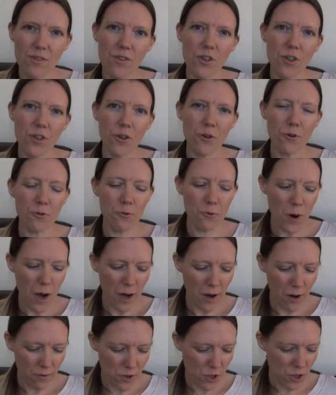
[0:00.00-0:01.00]
2
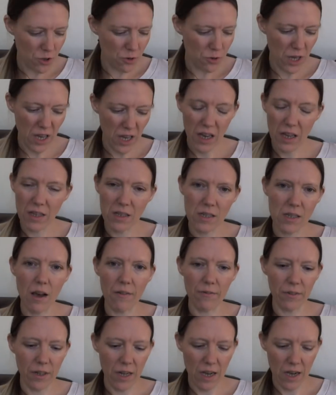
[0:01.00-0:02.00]
out of 2 kits
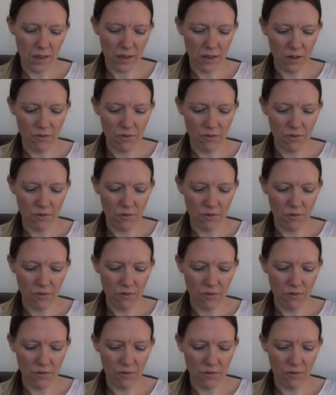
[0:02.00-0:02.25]
haven't had